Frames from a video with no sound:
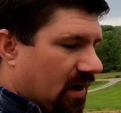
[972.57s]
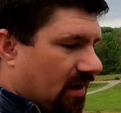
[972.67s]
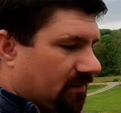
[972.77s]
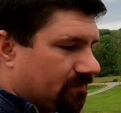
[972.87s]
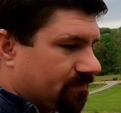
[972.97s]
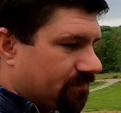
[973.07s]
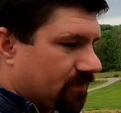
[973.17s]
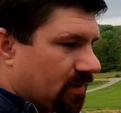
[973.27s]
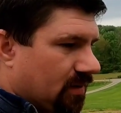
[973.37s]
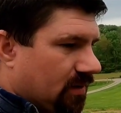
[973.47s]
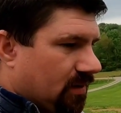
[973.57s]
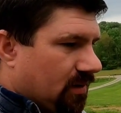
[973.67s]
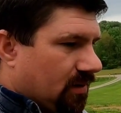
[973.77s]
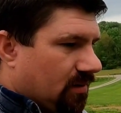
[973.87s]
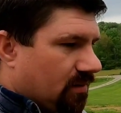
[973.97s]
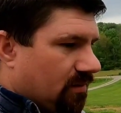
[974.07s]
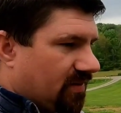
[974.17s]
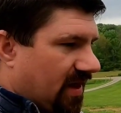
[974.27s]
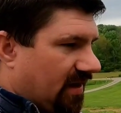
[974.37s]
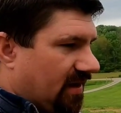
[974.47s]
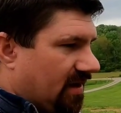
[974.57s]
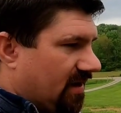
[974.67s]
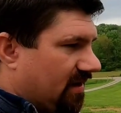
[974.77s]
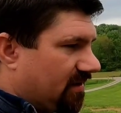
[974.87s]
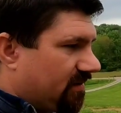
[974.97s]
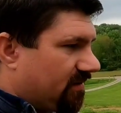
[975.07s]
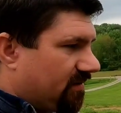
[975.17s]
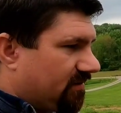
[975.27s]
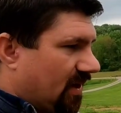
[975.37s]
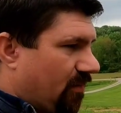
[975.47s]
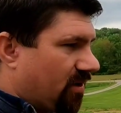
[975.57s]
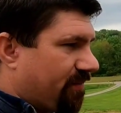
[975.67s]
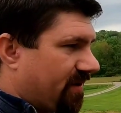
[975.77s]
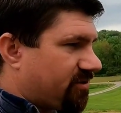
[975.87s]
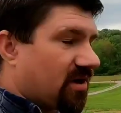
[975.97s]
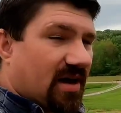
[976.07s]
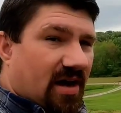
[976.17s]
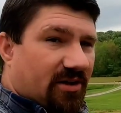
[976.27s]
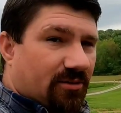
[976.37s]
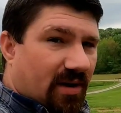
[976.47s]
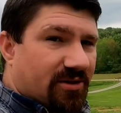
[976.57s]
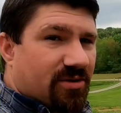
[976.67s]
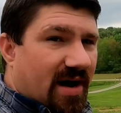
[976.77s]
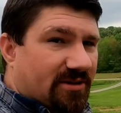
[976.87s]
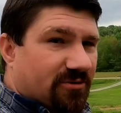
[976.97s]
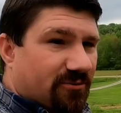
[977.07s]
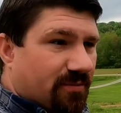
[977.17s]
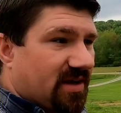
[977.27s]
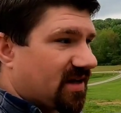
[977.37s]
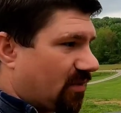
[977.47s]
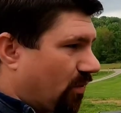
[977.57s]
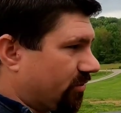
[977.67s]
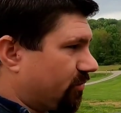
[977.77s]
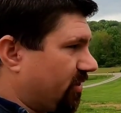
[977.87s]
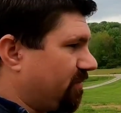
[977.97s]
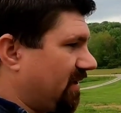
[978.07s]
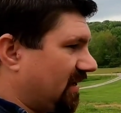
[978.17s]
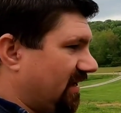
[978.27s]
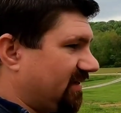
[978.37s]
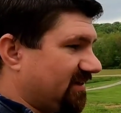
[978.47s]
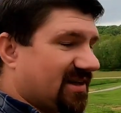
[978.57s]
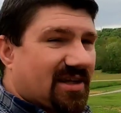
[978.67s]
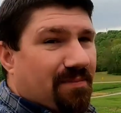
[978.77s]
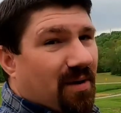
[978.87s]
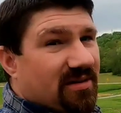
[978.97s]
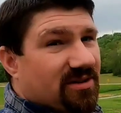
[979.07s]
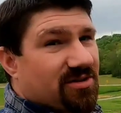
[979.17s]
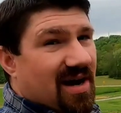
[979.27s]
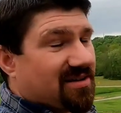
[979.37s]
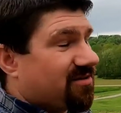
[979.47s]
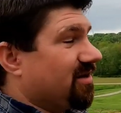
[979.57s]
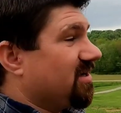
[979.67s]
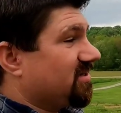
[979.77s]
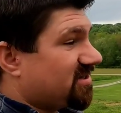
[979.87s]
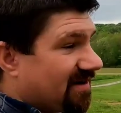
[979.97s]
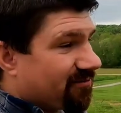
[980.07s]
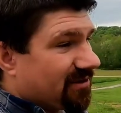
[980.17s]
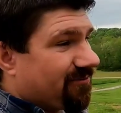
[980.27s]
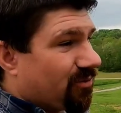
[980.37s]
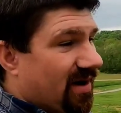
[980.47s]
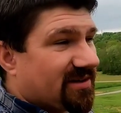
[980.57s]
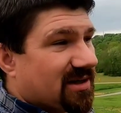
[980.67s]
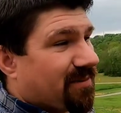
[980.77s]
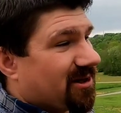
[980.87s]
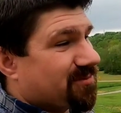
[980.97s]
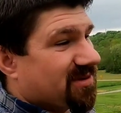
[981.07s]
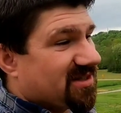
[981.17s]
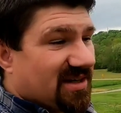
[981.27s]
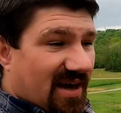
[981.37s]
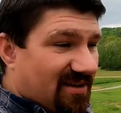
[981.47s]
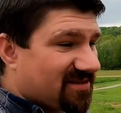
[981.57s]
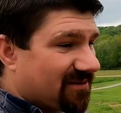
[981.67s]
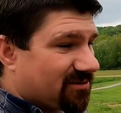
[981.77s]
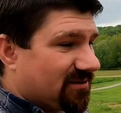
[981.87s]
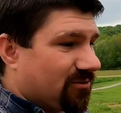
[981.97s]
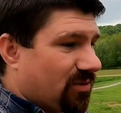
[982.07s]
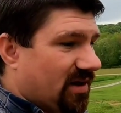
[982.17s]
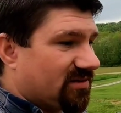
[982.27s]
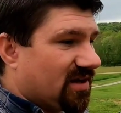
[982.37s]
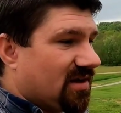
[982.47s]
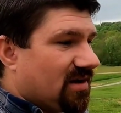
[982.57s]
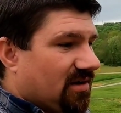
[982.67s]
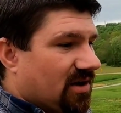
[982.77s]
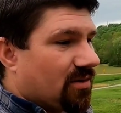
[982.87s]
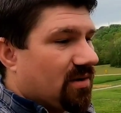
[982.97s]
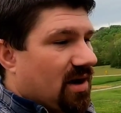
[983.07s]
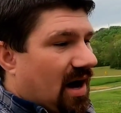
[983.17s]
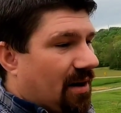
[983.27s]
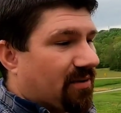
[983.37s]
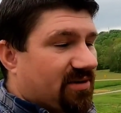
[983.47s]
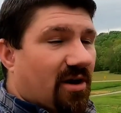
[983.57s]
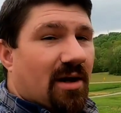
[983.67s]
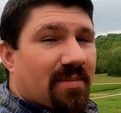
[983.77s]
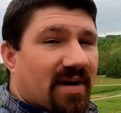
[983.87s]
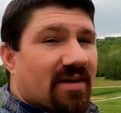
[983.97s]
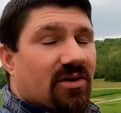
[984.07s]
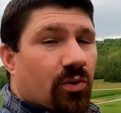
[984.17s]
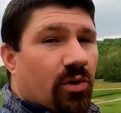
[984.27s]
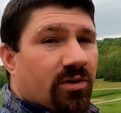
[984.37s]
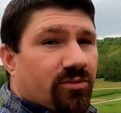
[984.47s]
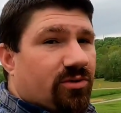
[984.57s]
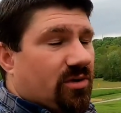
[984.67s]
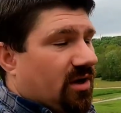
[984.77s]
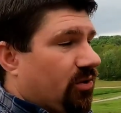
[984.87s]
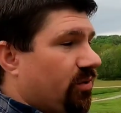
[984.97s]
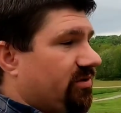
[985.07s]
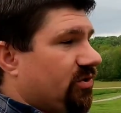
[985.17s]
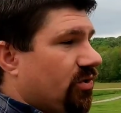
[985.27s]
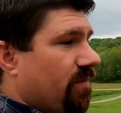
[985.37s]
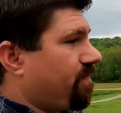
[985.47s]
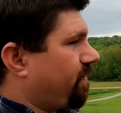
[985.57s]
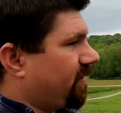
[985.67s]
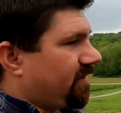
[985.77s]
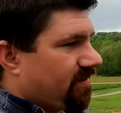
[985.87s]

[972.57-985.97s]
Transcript: They wanted to make sure I got the right tractor for me. They worked with me to lay things out. They priced the tractor several different ways. They priced me a CK several different ways. You know, I would have thought I'd been getting annoying to them.